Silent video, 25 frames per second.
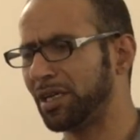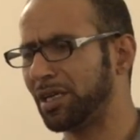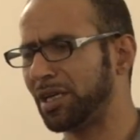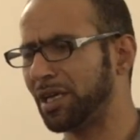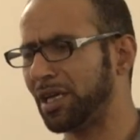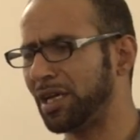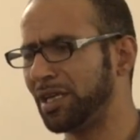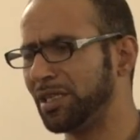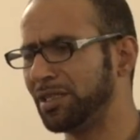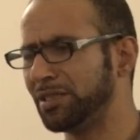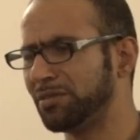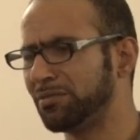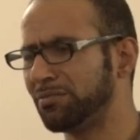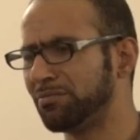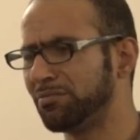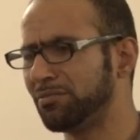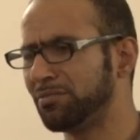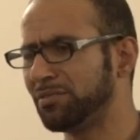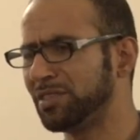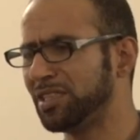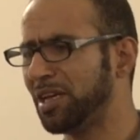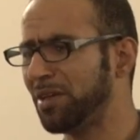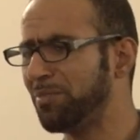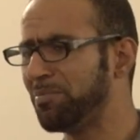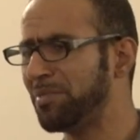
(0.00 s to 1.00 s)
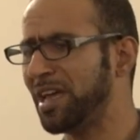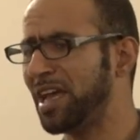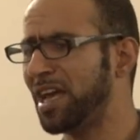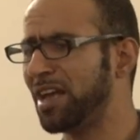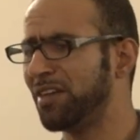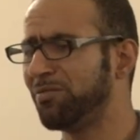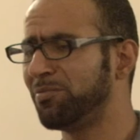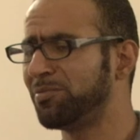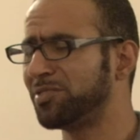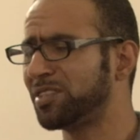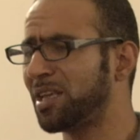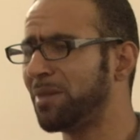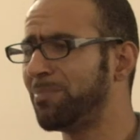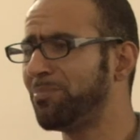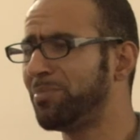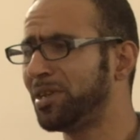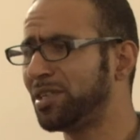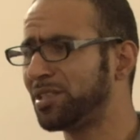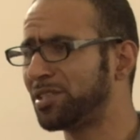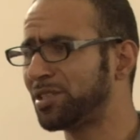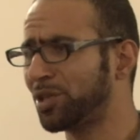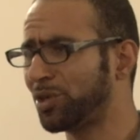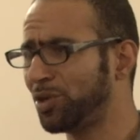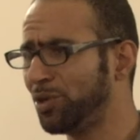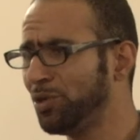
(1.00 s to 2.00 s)
and they may have some
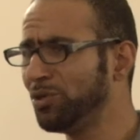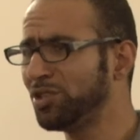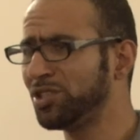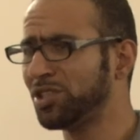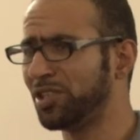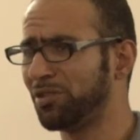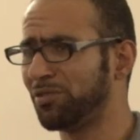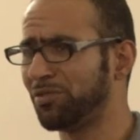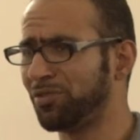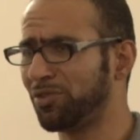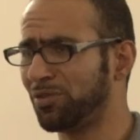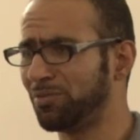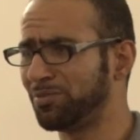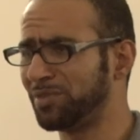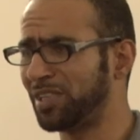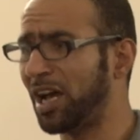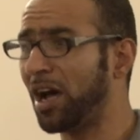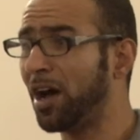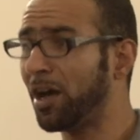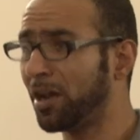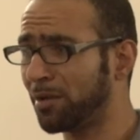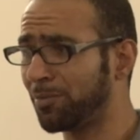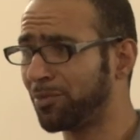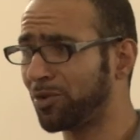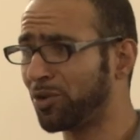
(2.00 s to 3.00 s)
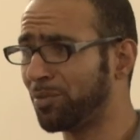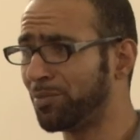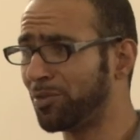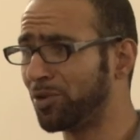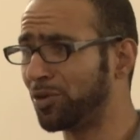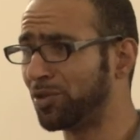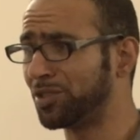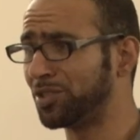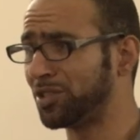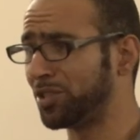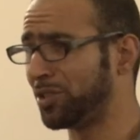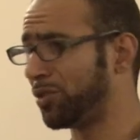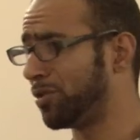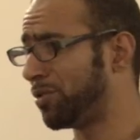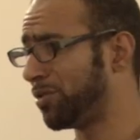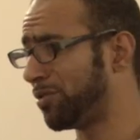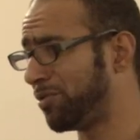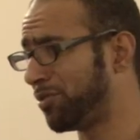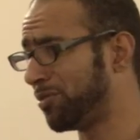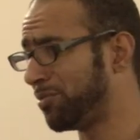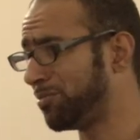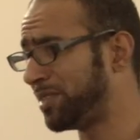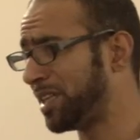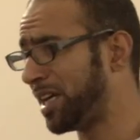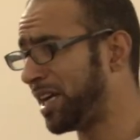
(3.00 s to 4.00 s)
persecution from the Arab community or
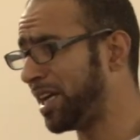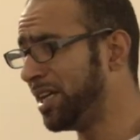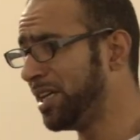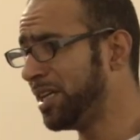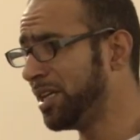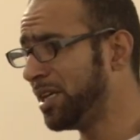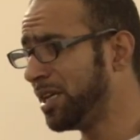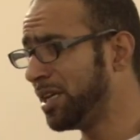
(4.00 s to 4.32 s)
from the